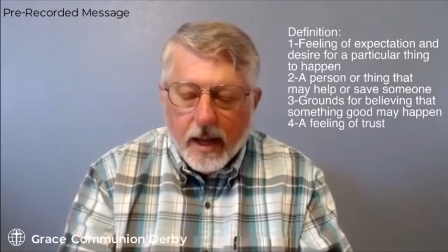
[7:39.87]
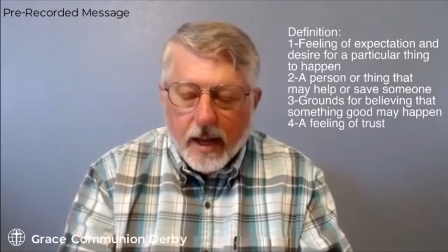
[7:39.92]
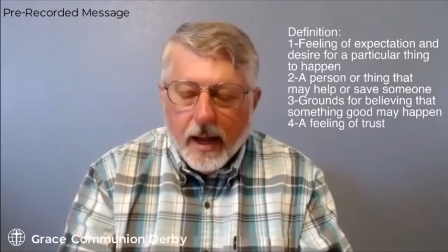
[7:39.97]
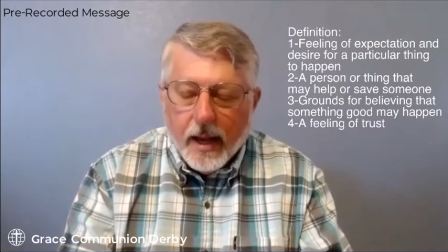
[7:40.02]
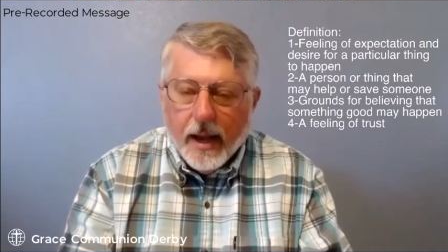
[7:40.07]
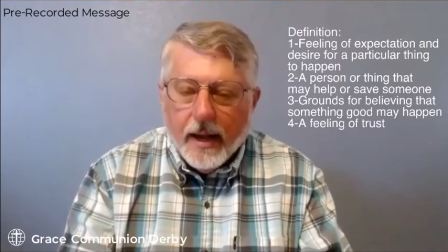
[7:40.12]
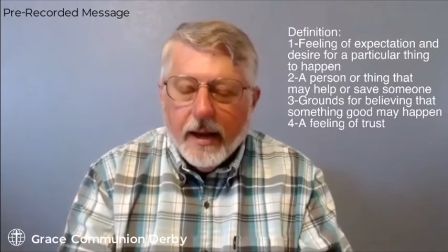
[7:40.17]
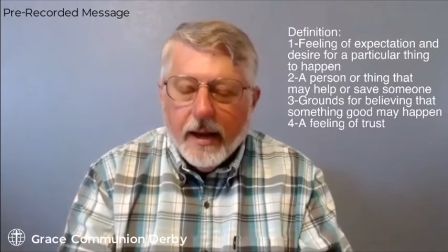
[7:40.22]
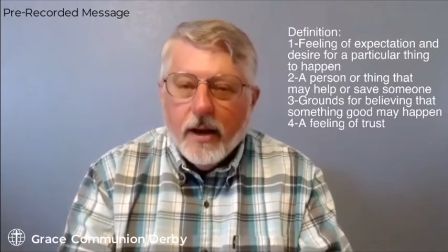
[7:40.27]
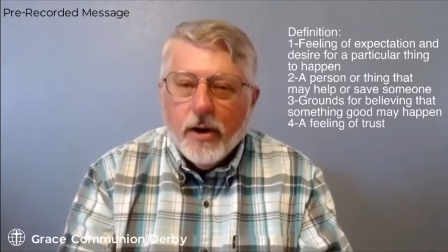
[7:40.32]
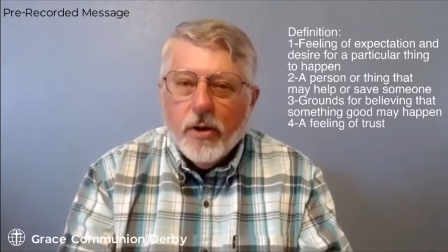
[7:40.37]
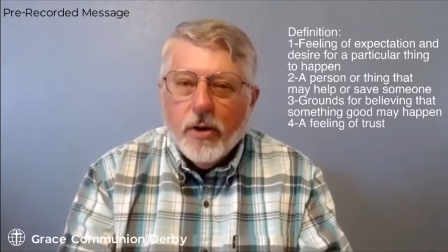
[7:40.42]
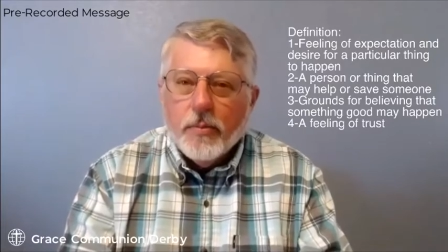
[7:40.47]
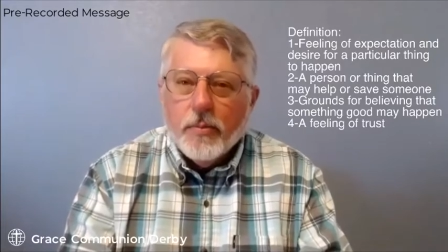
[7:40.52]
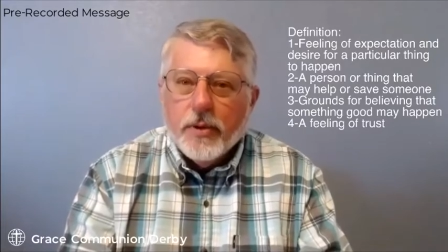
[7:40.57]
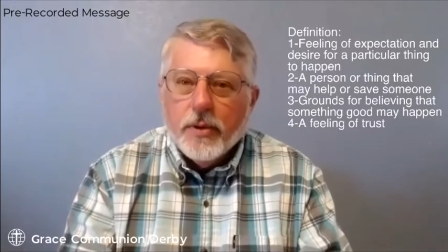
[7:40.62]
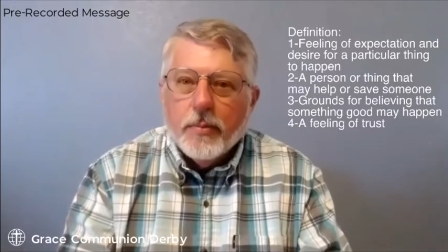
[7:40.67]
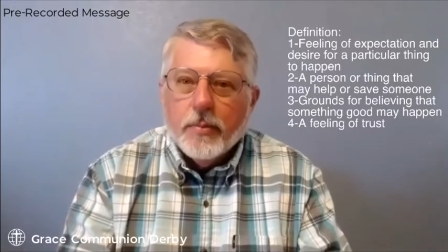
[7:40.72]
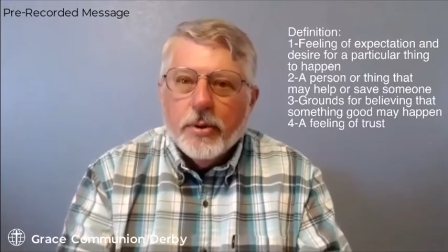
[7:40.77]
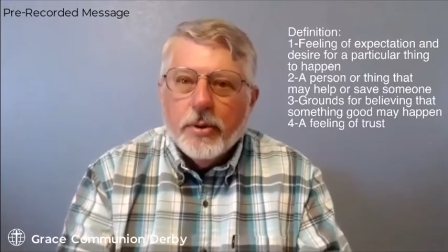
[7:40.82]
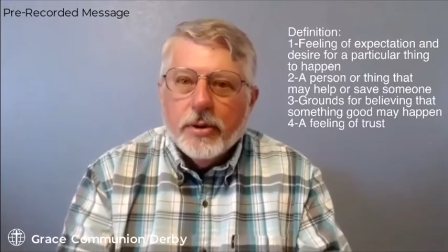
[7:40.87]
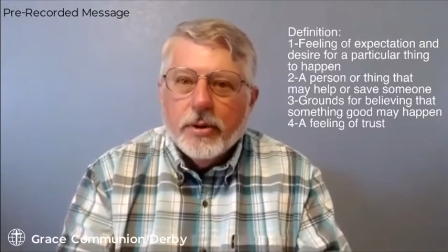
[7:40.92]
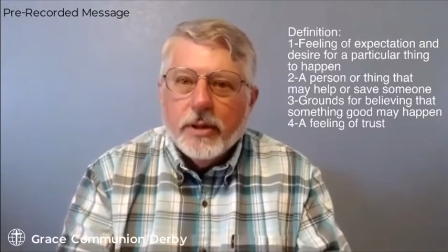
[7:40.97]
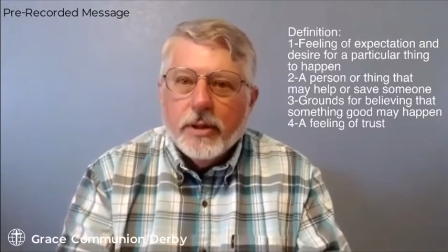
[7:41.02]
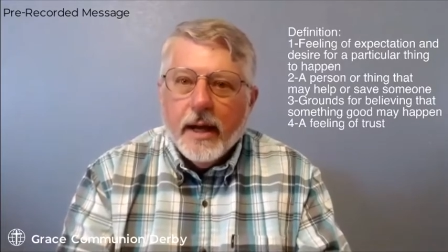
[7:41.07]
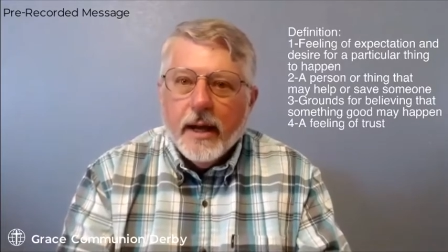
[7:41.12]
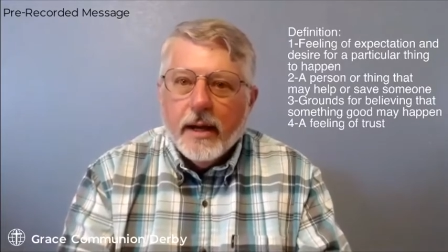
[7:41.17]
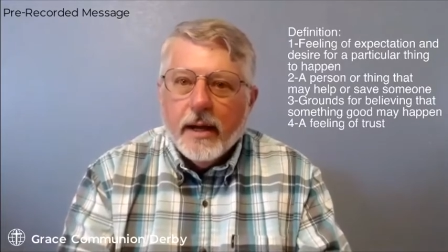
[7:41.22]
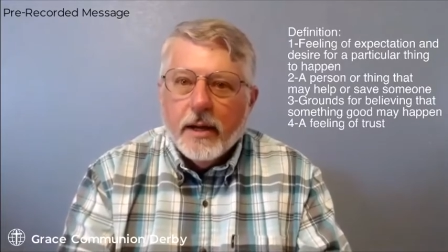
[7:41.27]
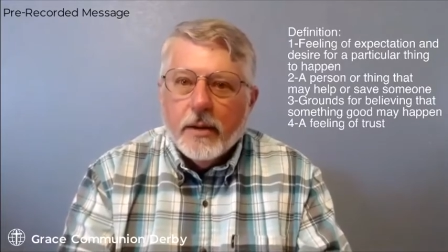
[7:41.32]
And I hope you put
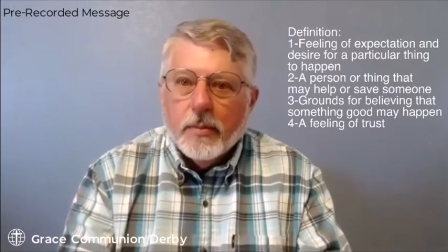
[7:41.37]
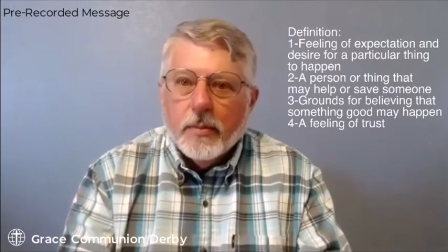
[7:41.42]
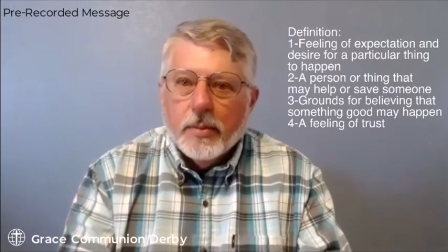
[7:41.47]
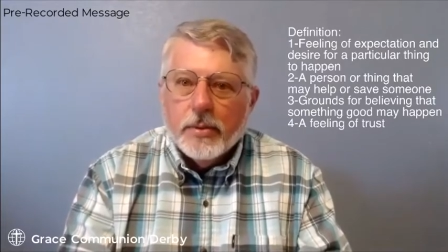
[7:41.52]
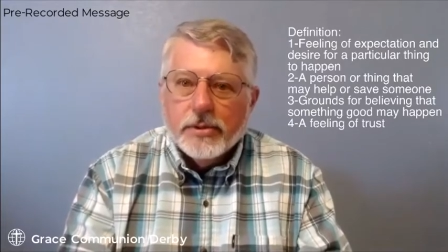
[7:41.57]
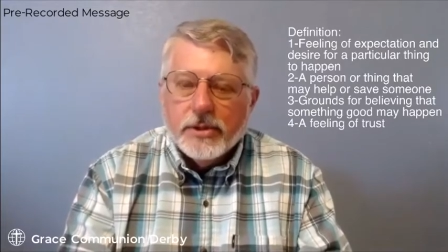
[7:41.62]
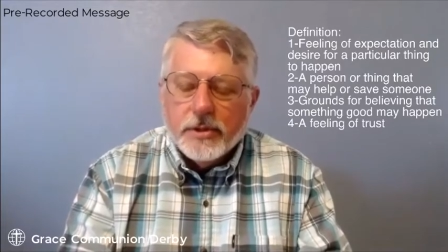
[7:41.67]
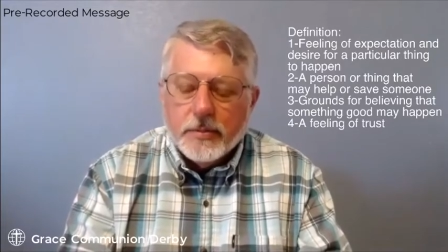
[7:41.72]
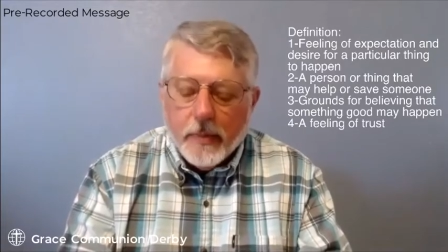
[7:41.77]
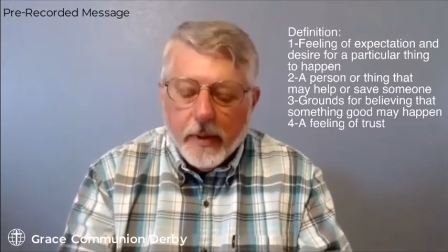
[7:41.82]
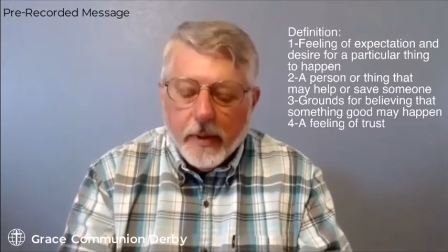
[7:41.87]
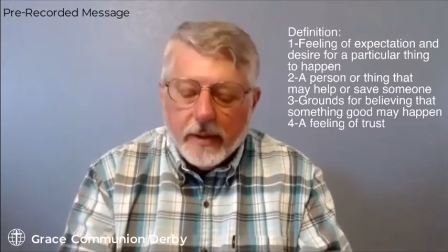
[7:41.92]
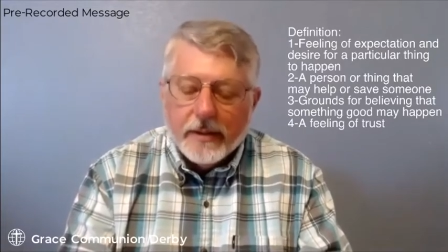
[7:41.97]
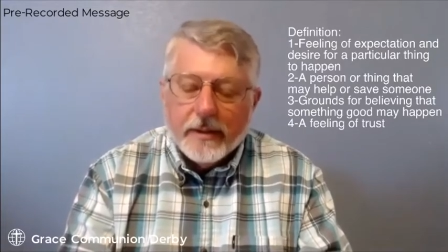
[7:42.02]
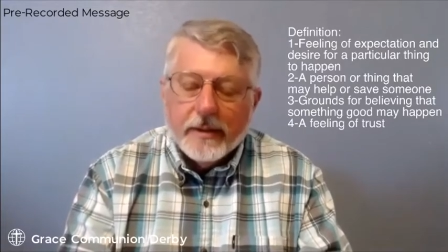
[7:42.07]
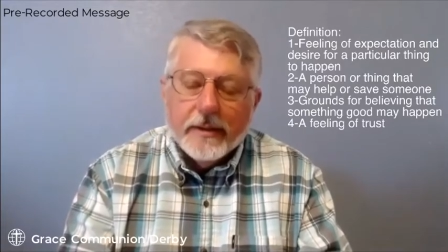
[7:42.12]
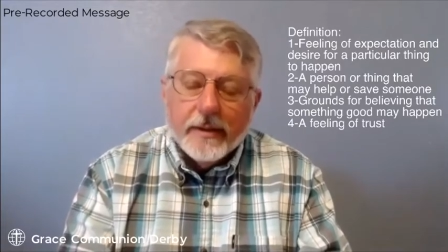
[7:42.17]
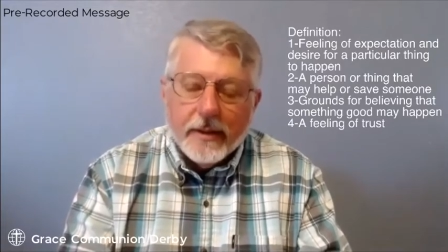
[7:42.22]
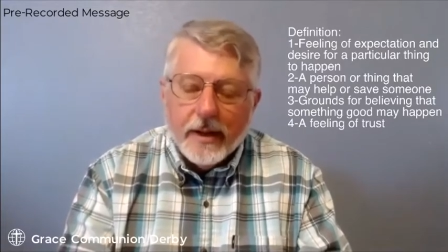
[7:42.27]
that in perspective,